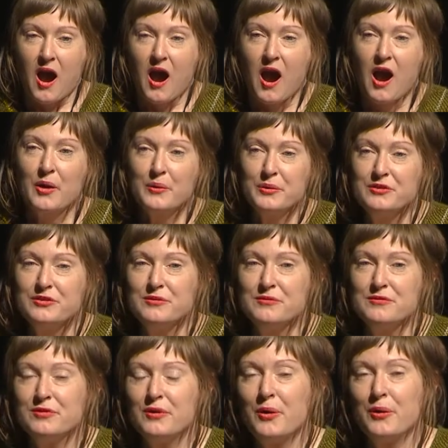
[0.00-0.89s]
I was
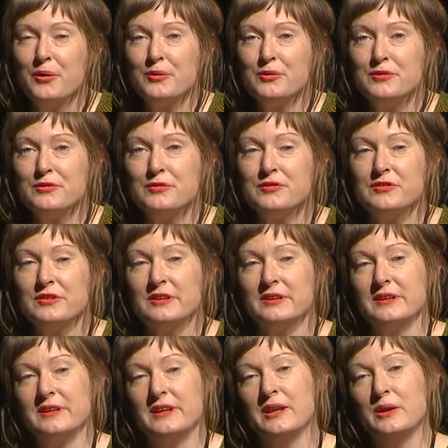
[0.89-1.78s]
involved
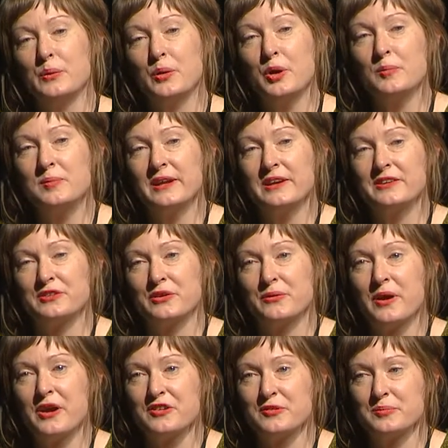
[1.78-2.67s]
in a workplace
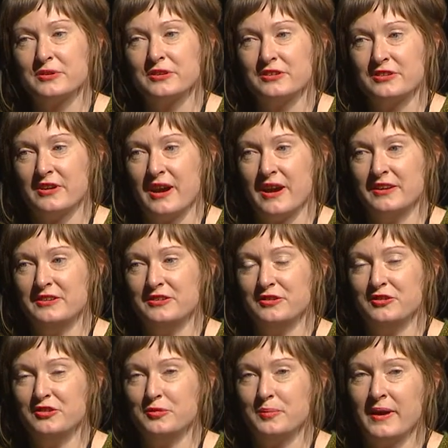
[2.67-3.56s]
harassment charge
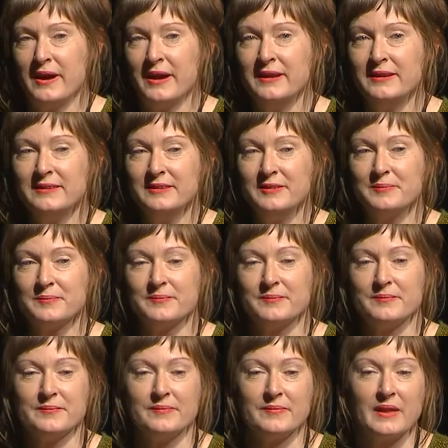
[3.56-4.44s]
in Spain,
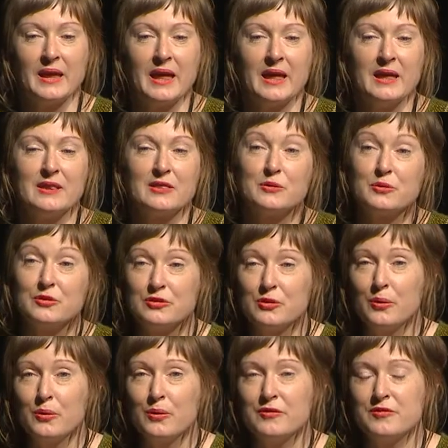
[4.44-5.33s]
the
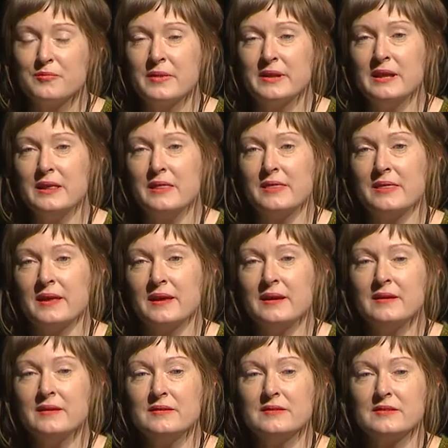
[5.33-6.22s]
result of many
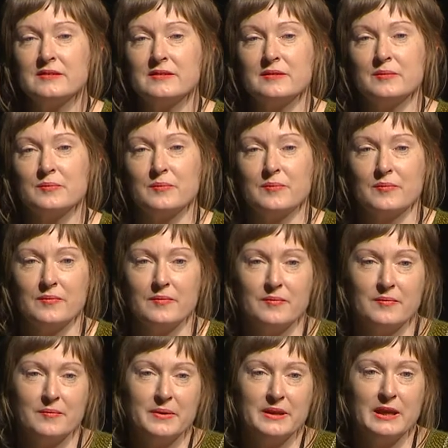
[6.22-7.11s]
things,
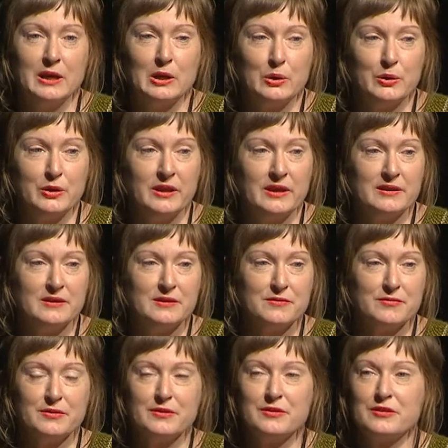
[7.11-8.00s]
but including a
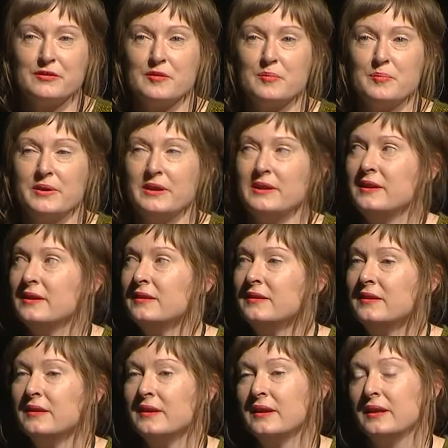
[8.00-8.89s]
difference of
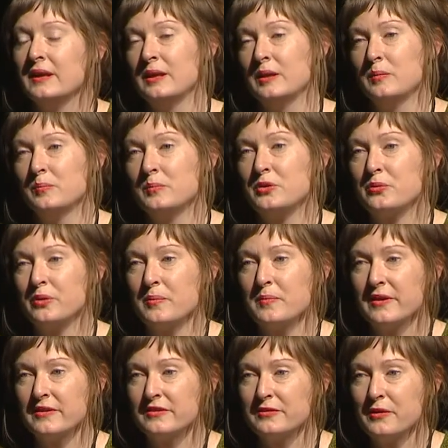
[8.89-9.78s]
opinion between
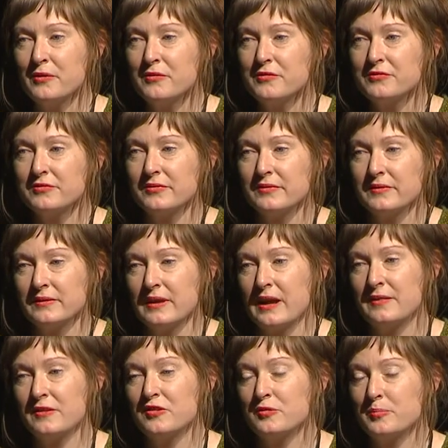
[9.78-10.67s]
myself
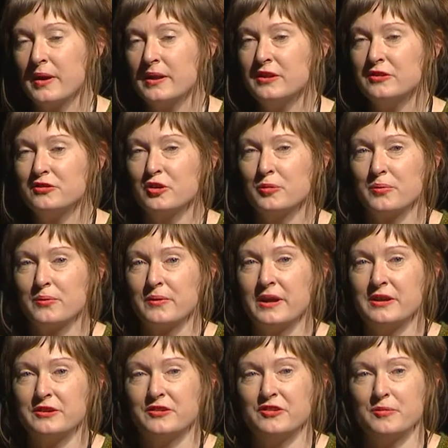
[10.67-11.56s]
and the Spanish
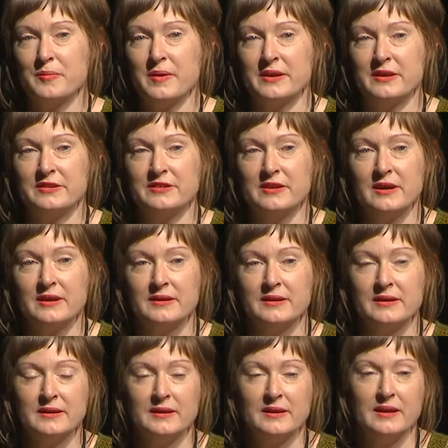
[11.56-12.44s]
operations manager
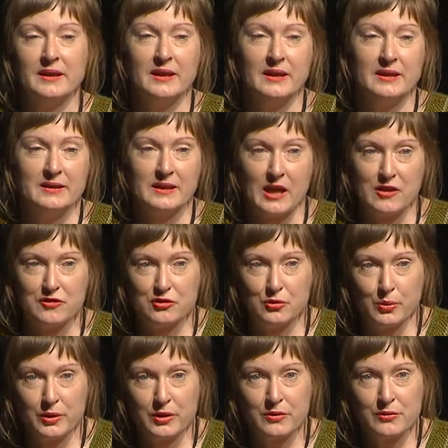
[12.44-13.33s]
as
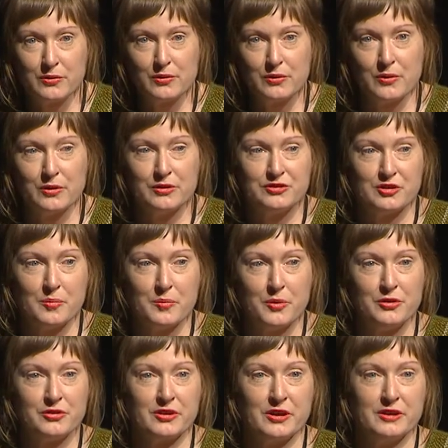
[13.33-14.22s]
to whether or not
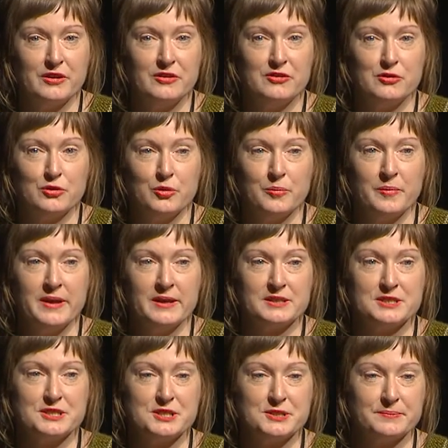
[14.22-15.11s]
jumbos can install
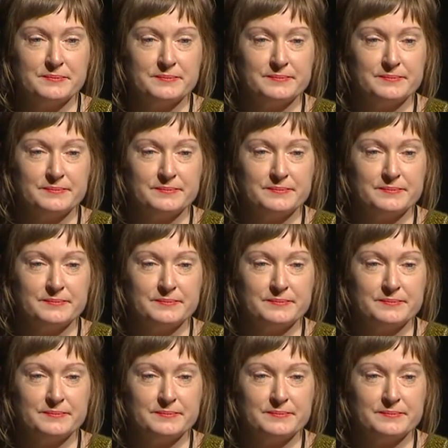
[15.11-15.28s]
mesh.